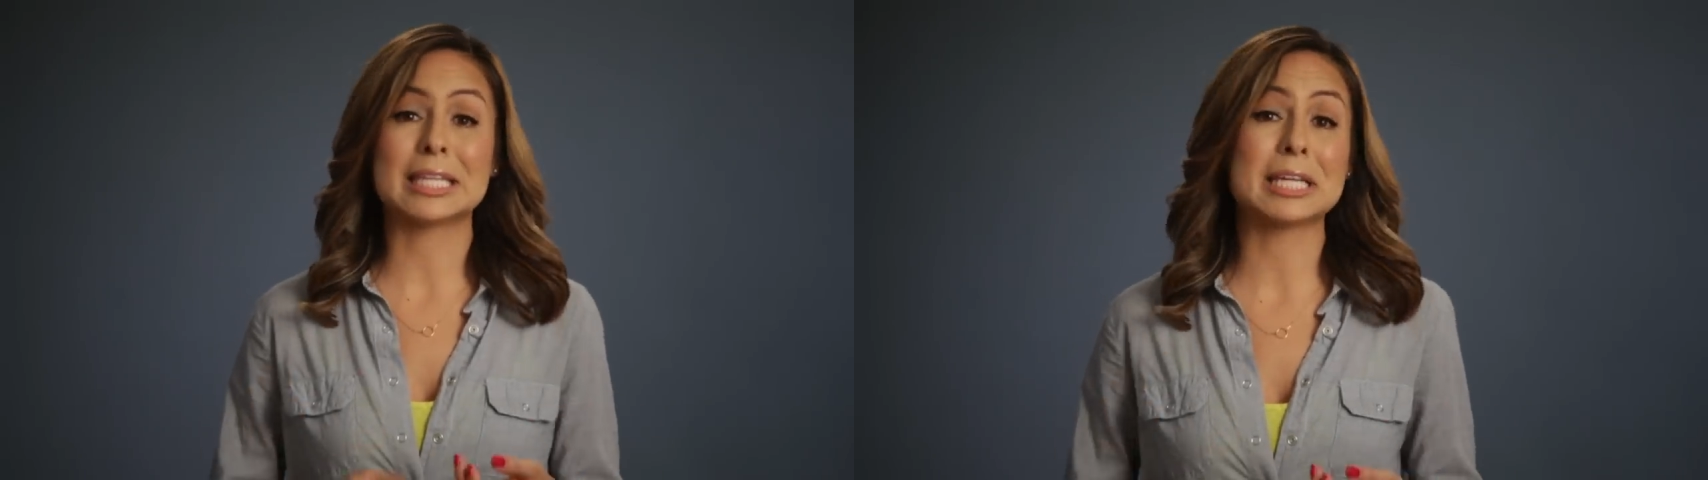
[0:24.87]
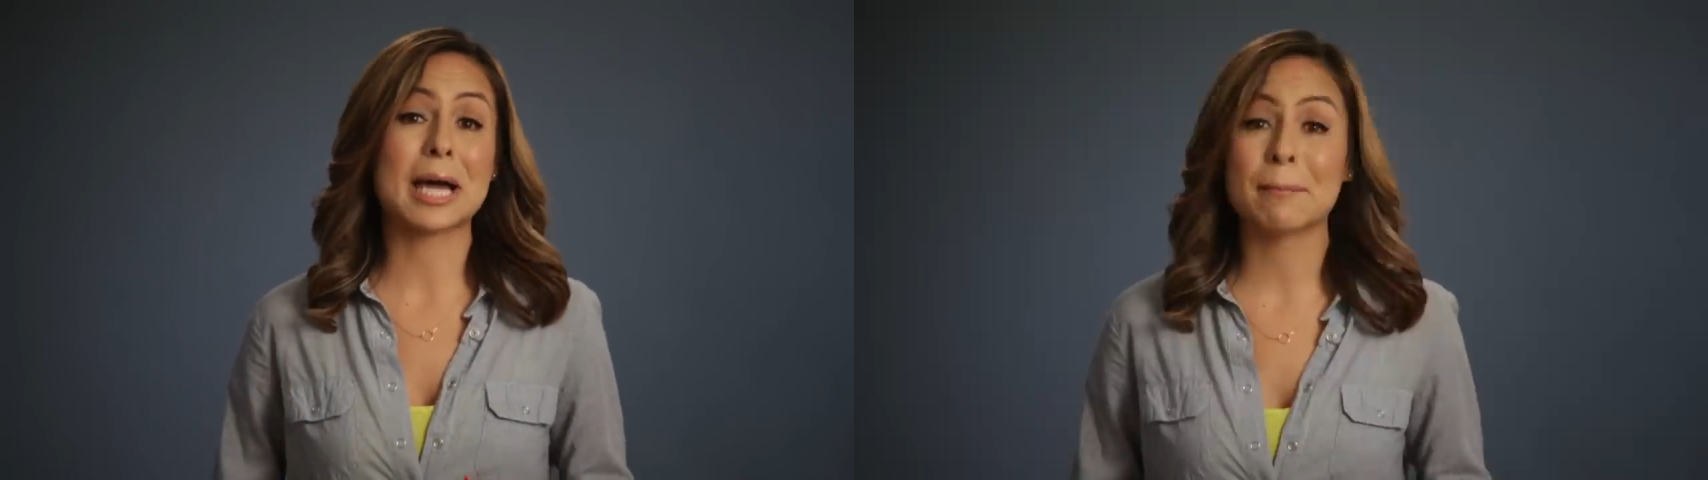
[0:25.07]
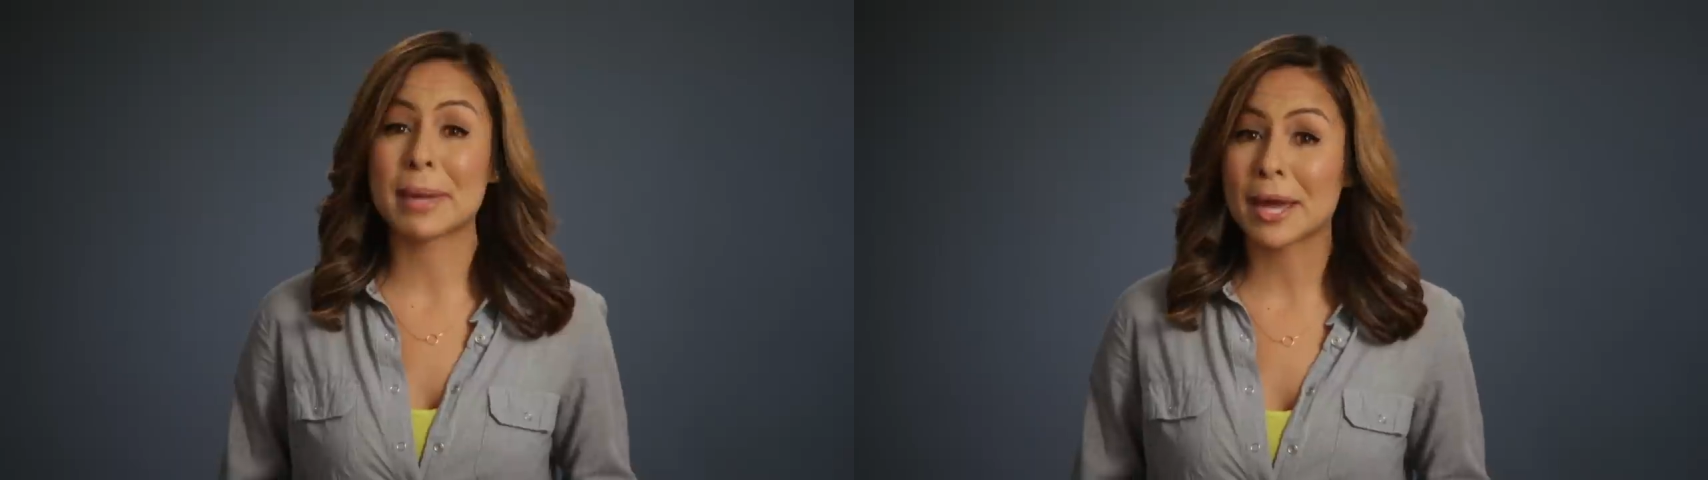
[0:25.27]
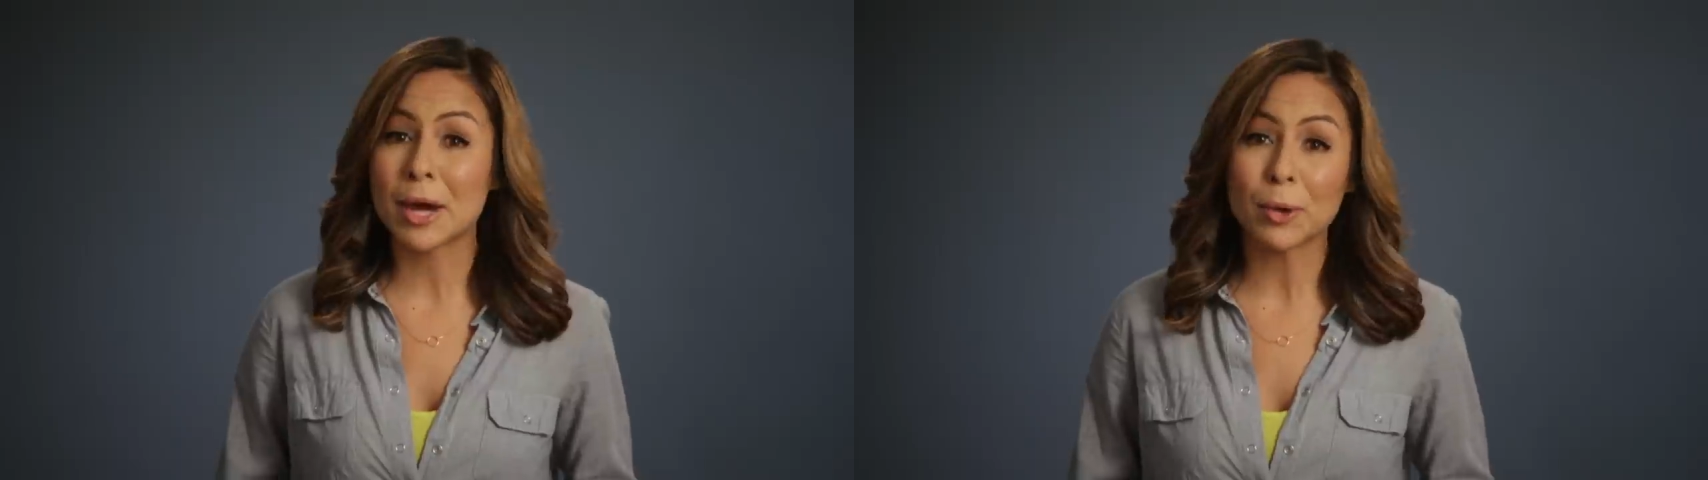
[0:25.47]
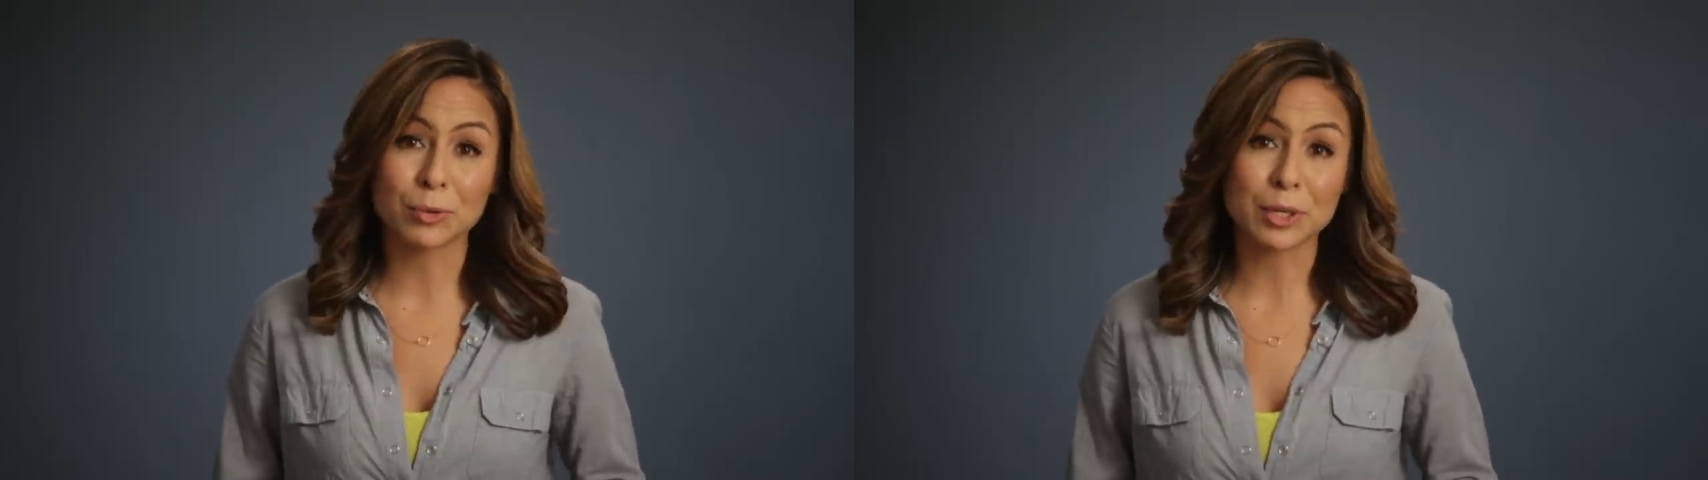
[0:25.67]
Tia
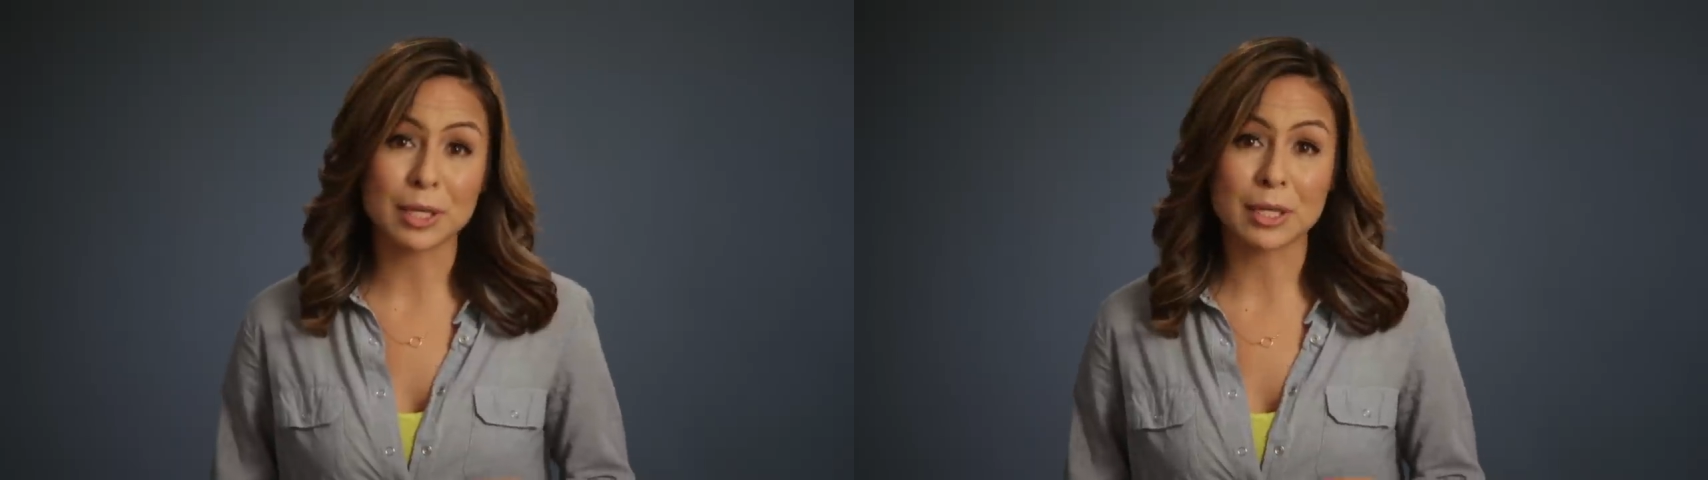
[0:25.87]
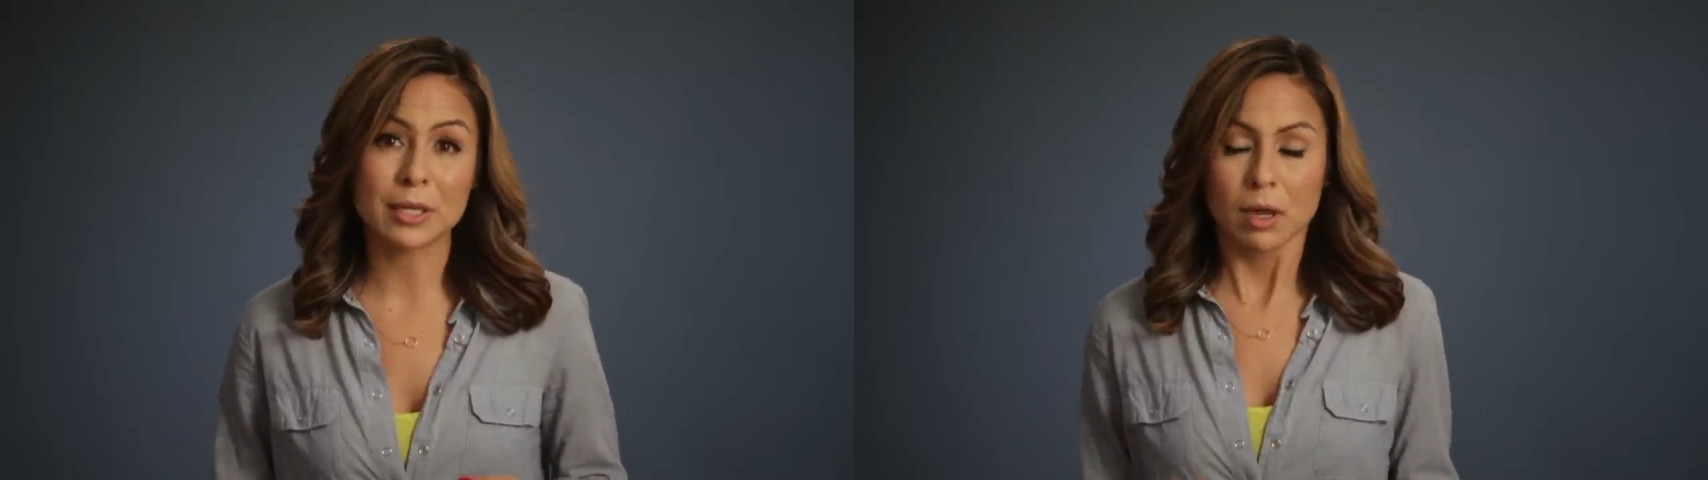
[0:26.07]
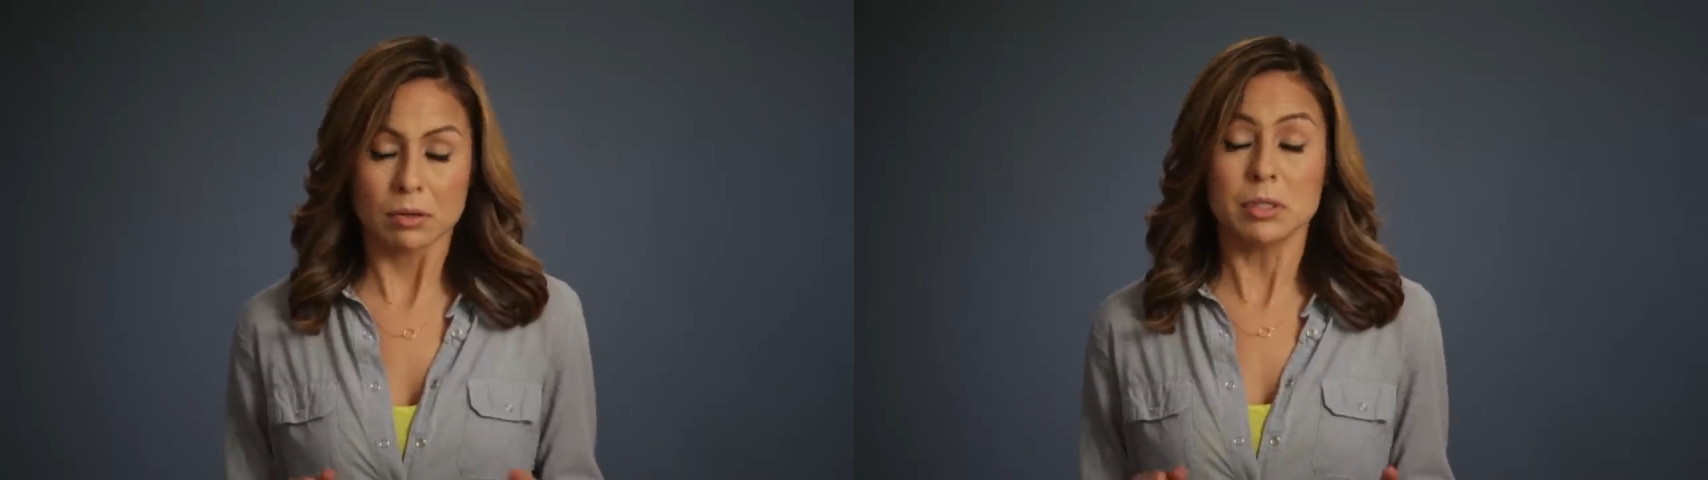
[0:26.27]
Mary,